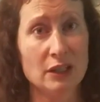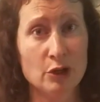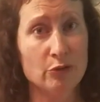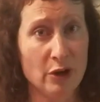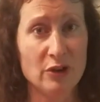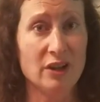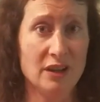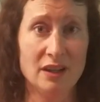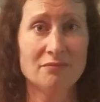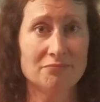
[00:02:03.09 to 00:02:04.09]
corroded
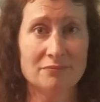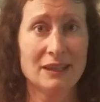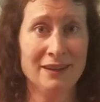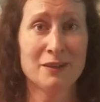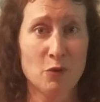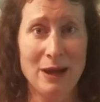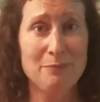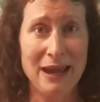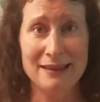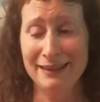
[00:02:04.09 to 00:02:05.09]
it quite
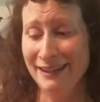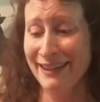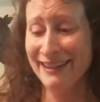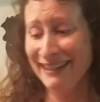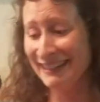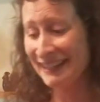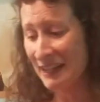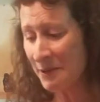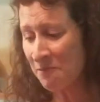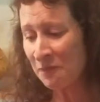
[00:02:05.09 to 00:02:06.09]
badly.
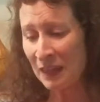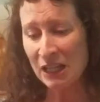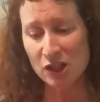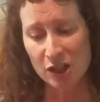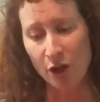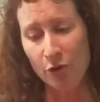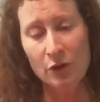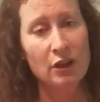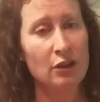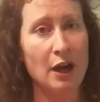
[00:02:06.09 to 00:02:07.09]
So
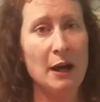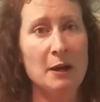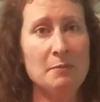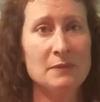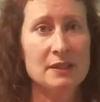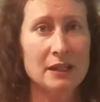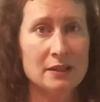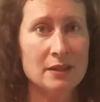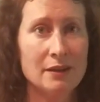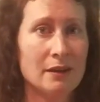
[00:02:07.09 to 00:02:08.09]
stick
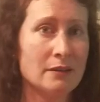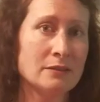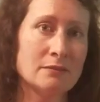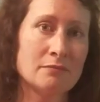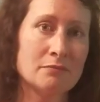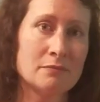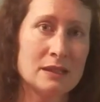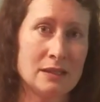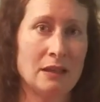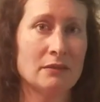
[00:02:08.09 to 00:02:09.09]
to
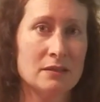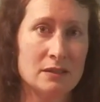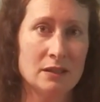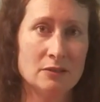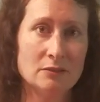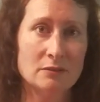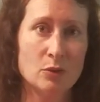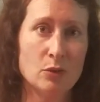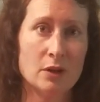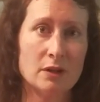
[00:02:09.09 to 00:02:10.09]
stainless steel
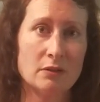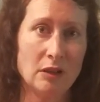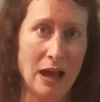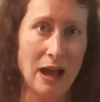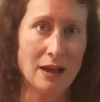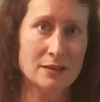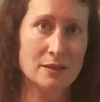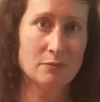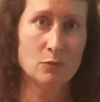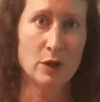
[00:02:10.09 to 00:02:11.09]
or
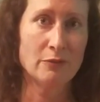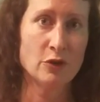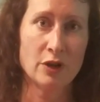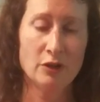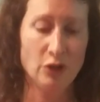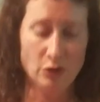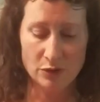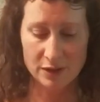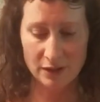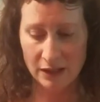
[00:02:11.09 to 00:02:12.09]
glass, whatever you're going to
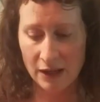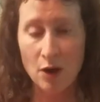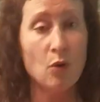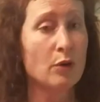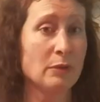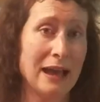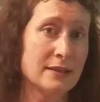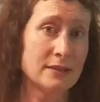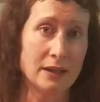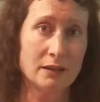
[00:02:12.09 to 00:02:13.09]
use, or
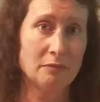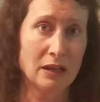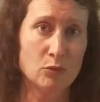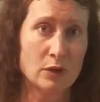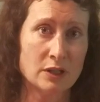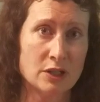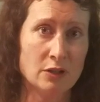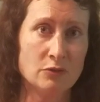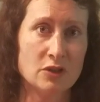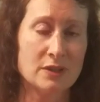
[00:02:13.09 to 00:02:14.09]
plastic. That'll work
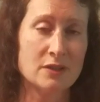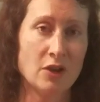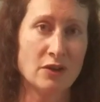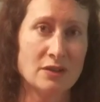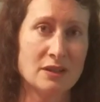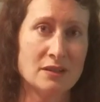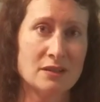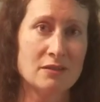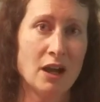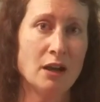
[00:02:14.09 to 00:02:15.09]
too, just as long as
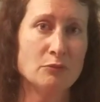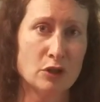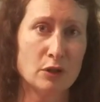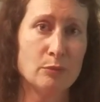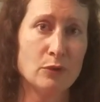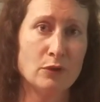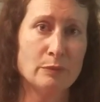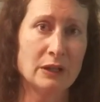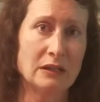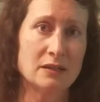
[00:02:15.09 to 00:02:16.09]
it's durable,
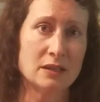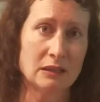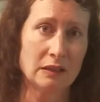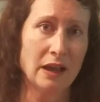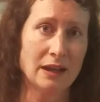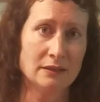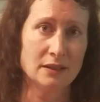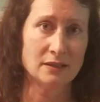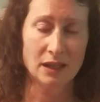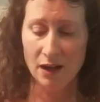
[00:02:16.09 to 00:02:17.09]
because the lye
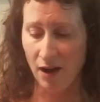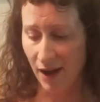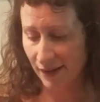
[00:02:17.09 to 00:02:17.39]
does get hot.